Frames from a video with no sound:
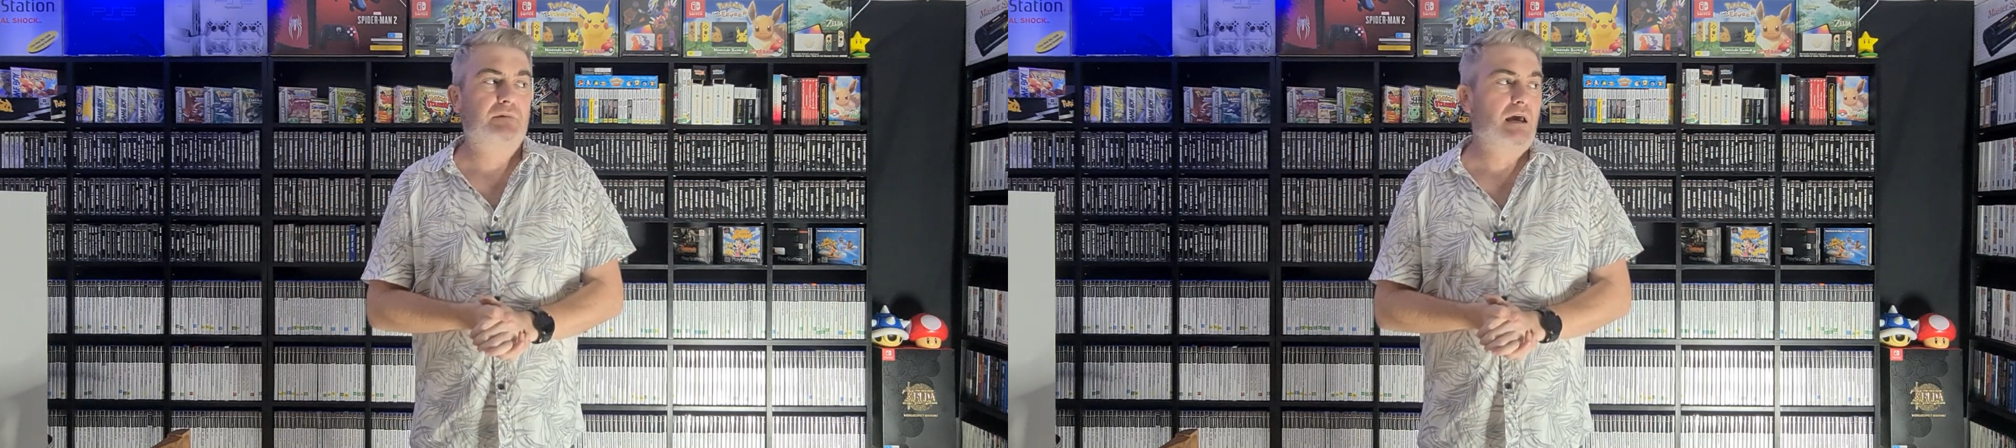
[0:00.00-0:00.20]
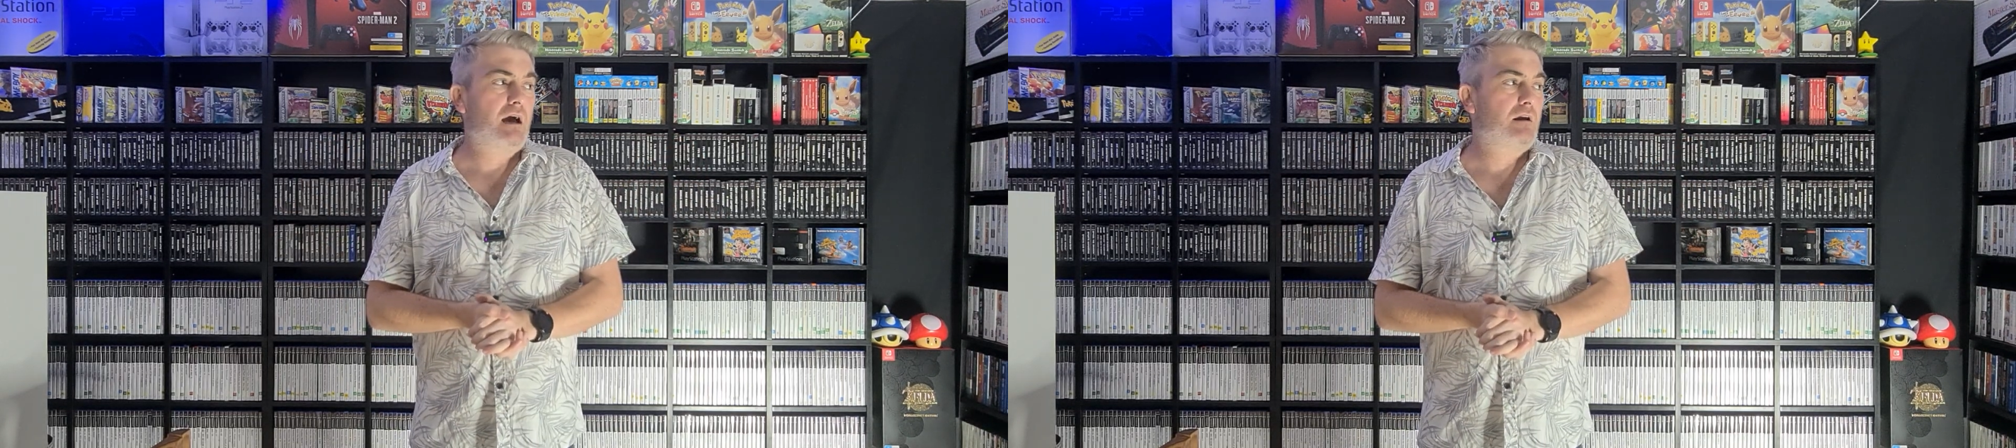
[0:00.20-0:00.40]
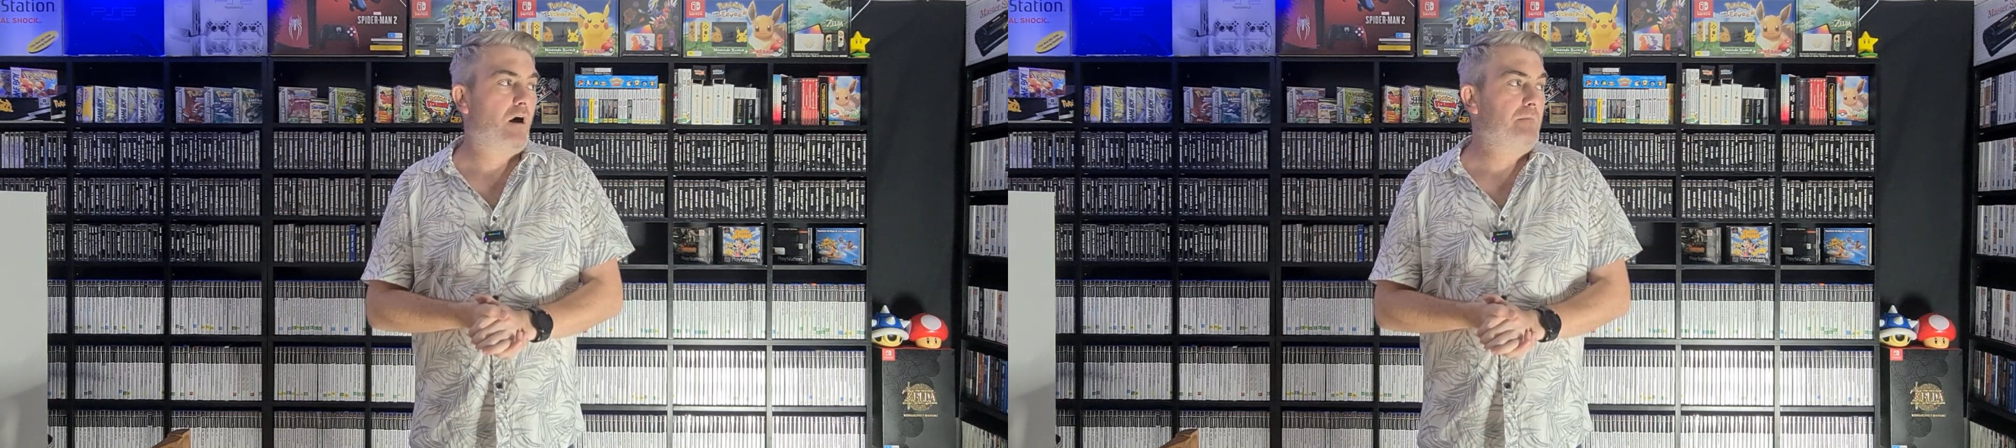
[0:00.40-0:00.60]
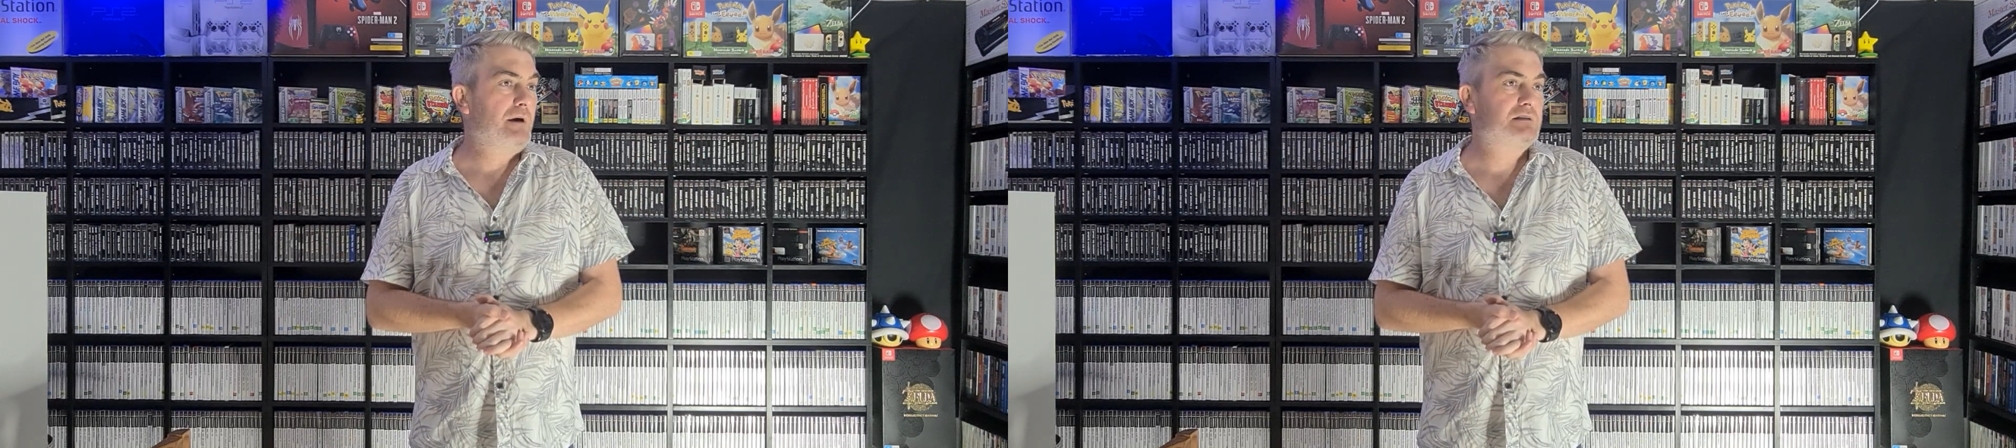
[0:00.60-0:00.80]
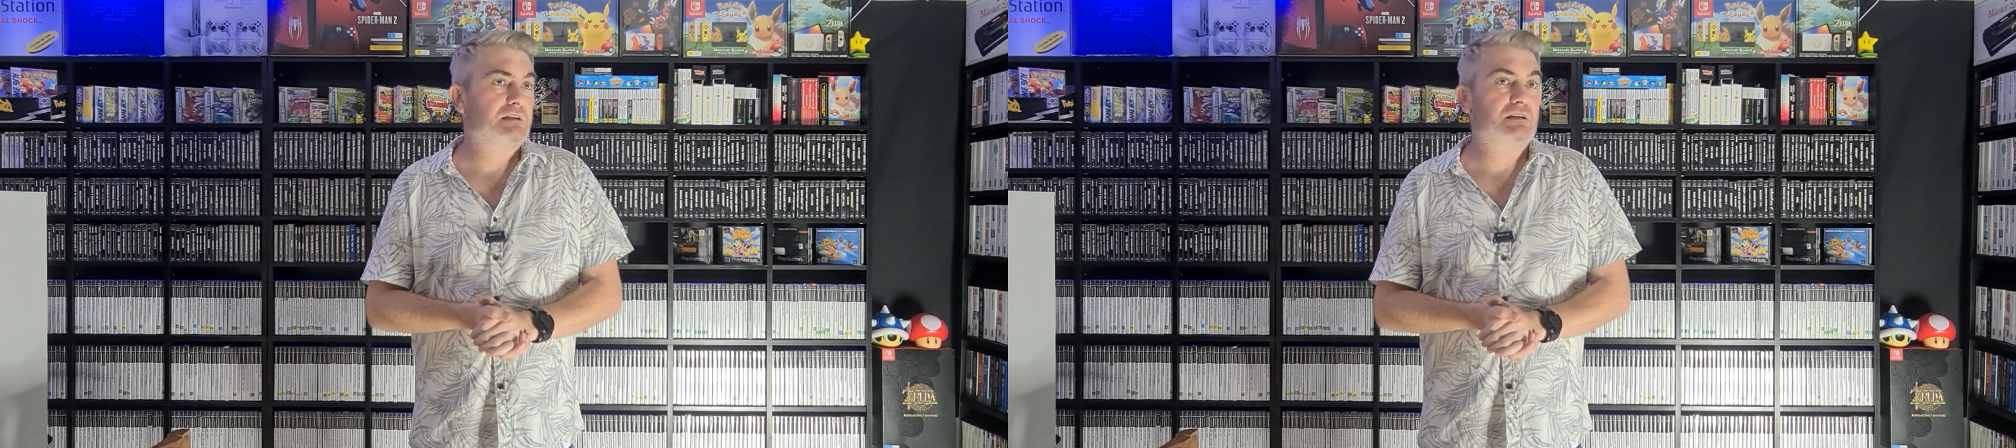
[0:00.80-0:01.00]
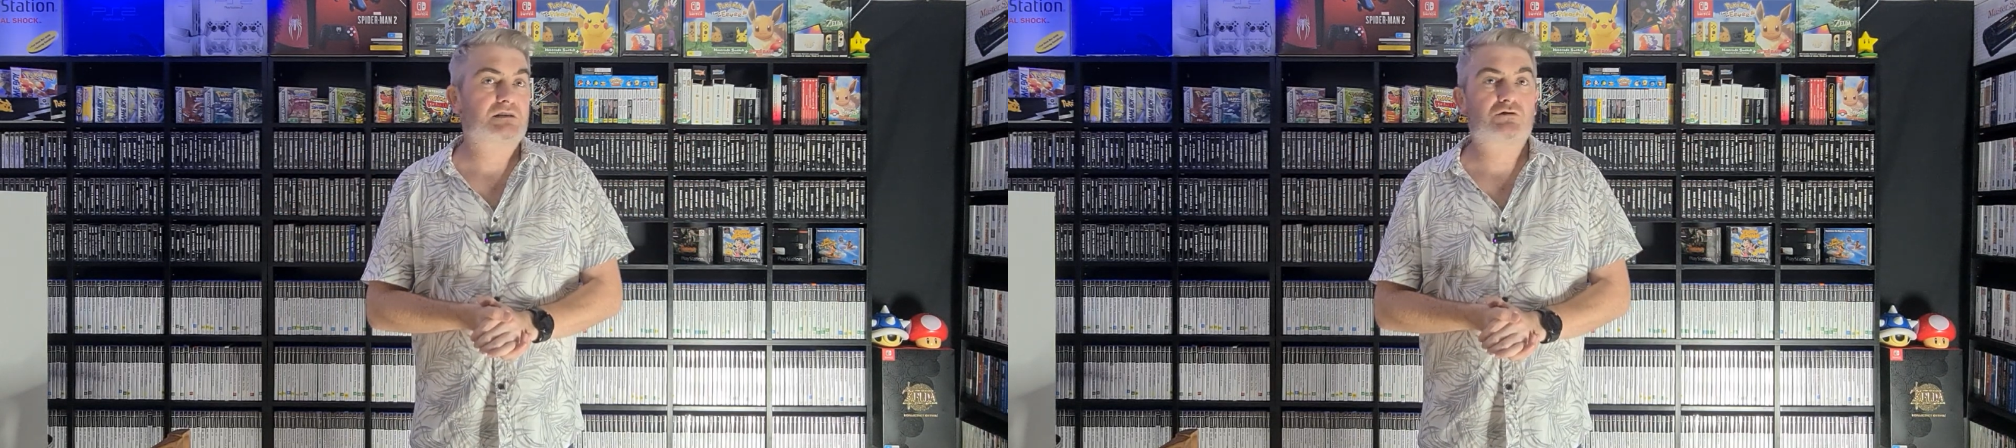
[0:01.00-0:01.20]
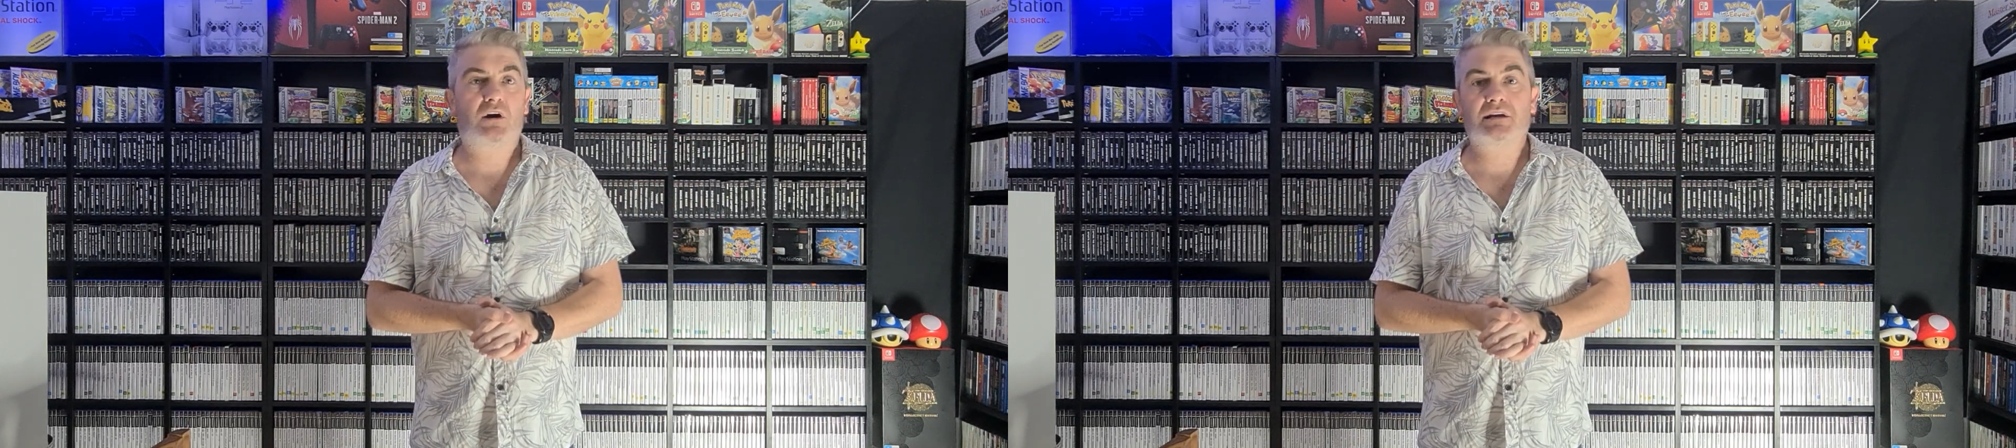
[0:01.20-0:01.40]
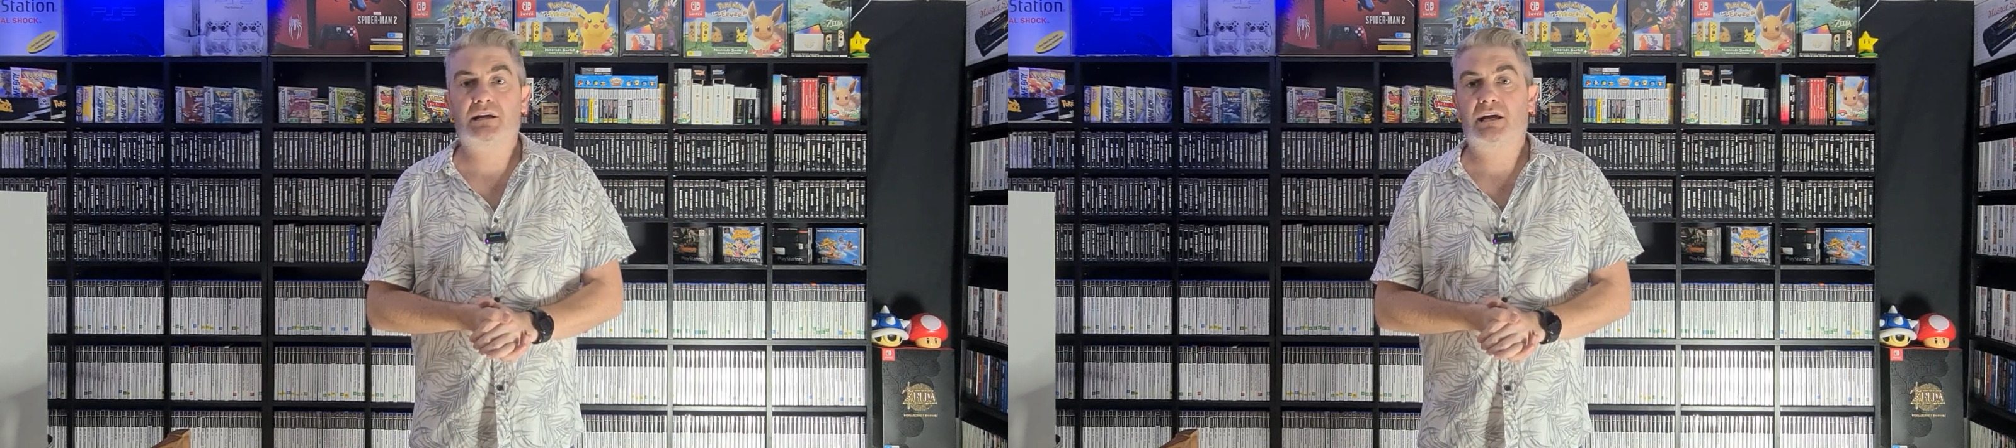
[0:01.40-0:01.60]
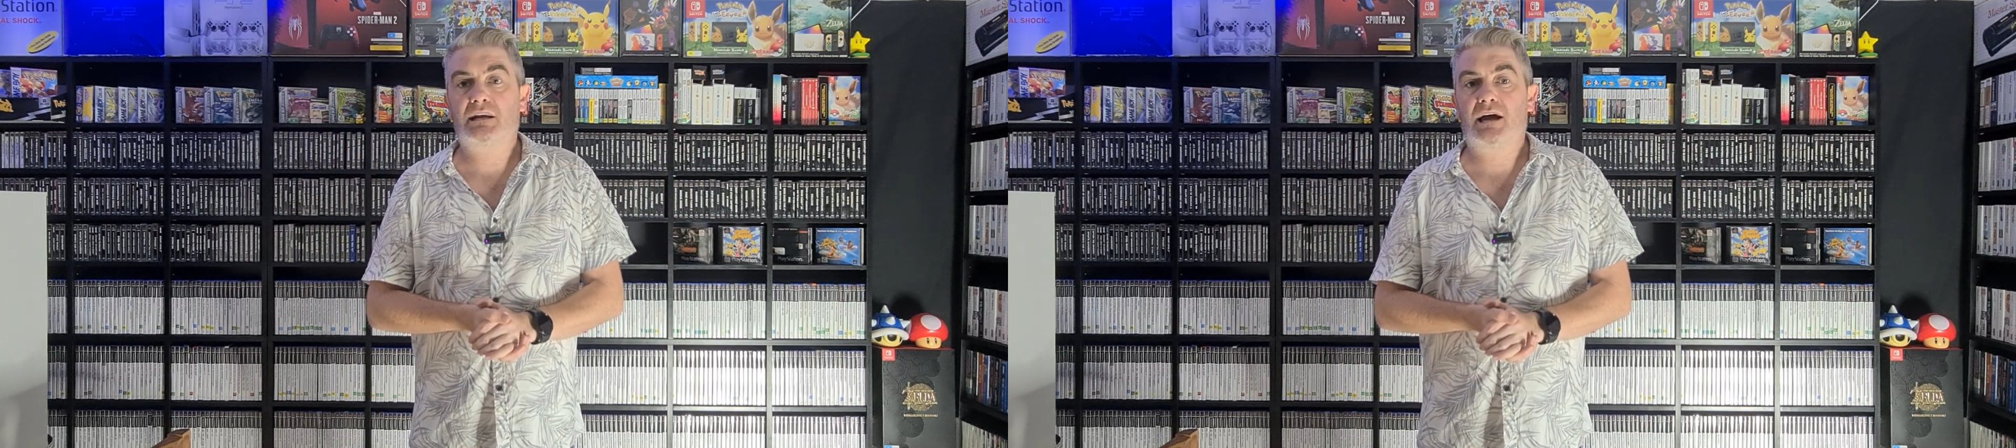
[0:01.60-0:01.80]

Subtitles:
Yeah, and I'm basically just trying to get